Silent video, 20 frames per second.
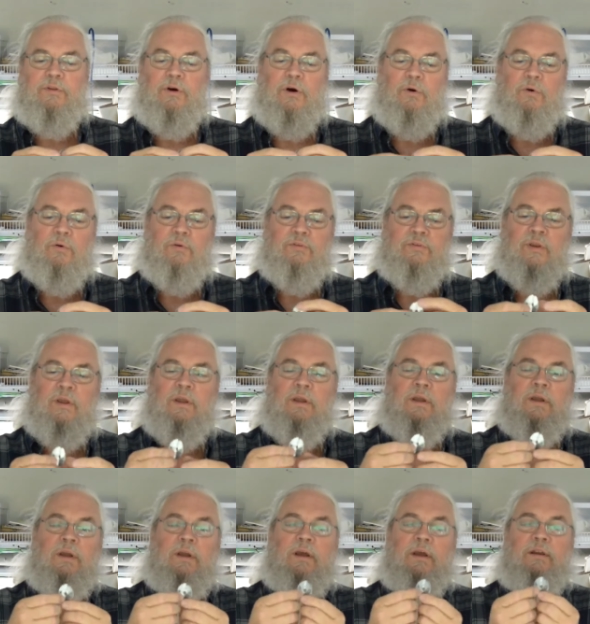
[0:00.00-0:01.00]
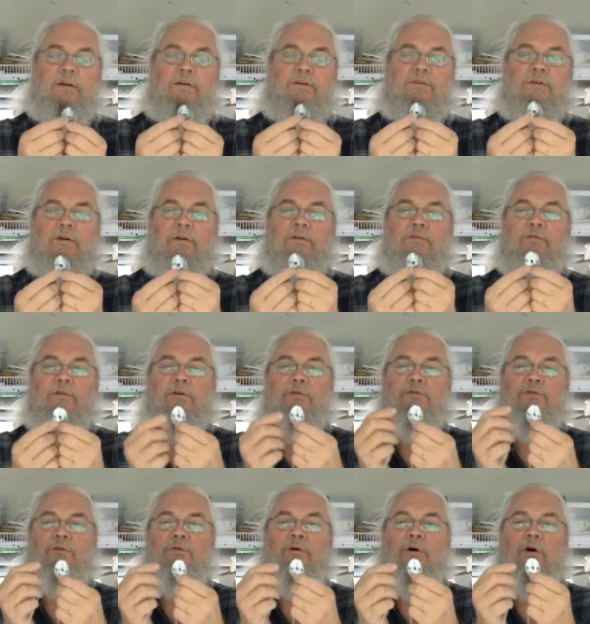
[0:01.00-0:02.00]
holes, and you're just going to drill
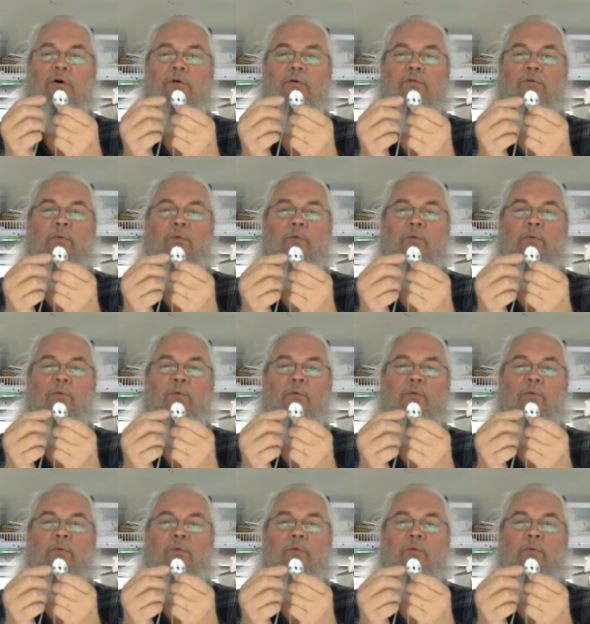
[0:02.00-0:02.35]
2 holes,